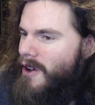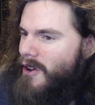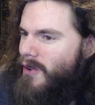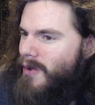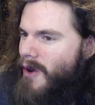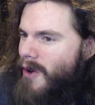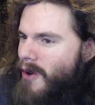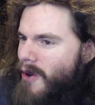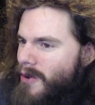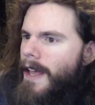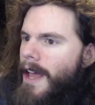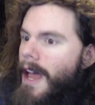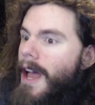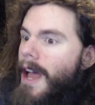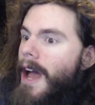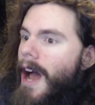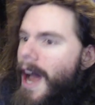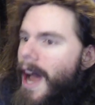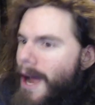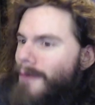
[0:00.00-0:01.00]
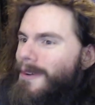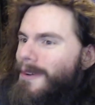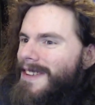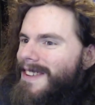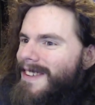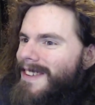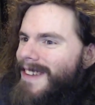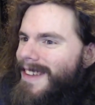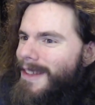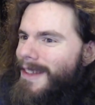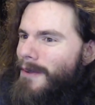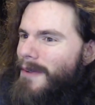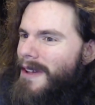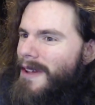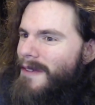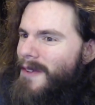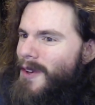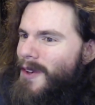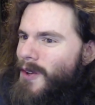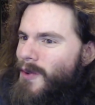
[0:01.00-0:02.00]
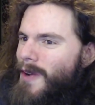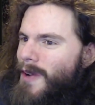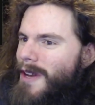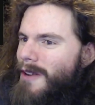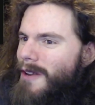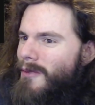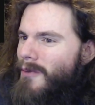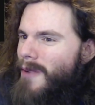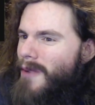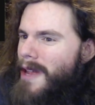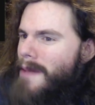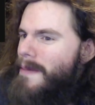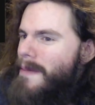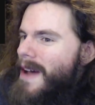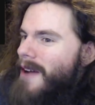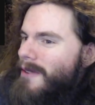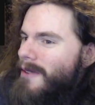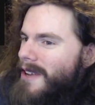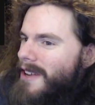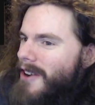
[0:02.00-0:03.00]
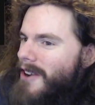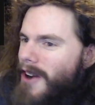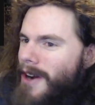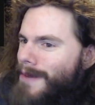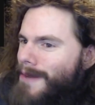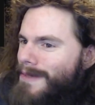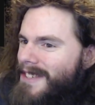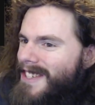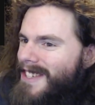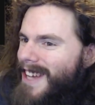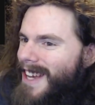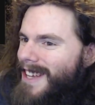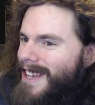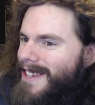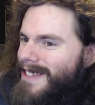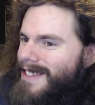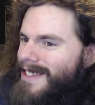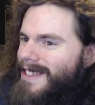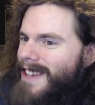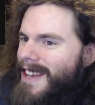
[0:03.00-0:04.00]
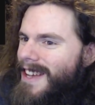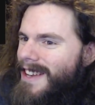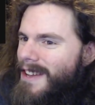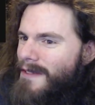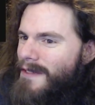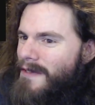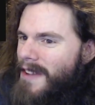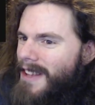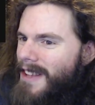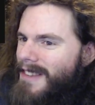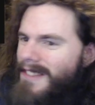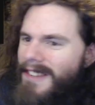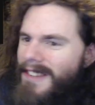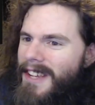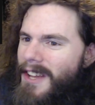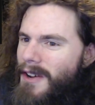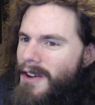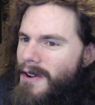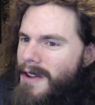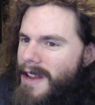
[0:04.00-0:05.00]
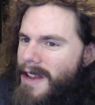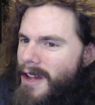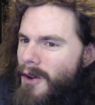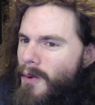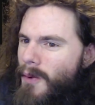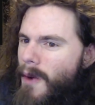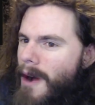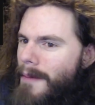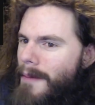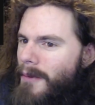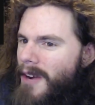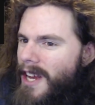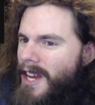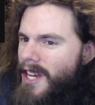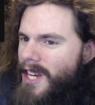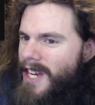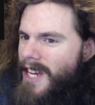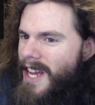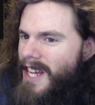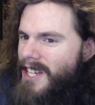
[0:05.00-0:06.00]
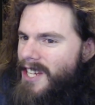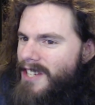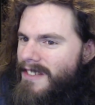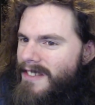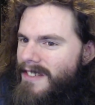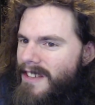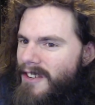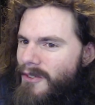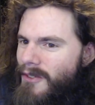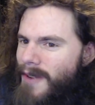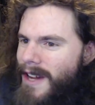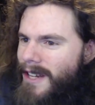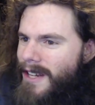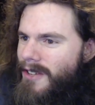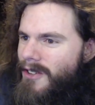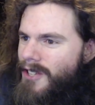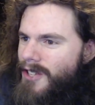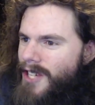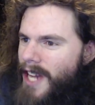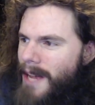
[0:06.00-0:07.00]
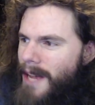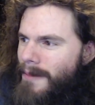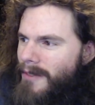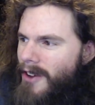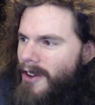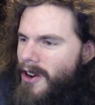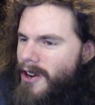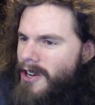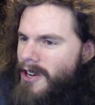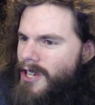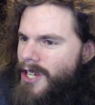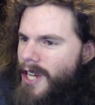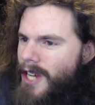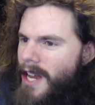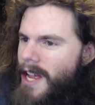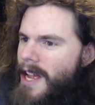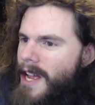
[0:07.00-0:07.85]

Quote, I would say that we've enjoyed a rebound in arms sales, said Defense Security Cooperation Agency Director James Hirsch.